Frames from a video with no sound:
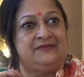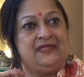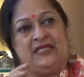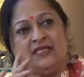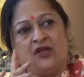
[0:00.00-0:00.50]

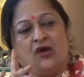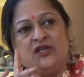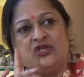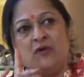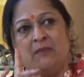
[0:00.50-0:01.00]
And as long
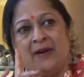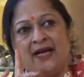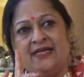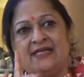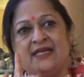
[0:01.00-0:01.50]
as your
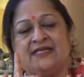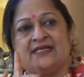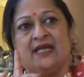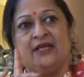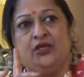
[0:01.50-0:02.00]
mind is
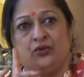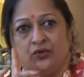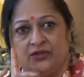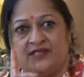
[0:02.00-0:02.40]
telling you good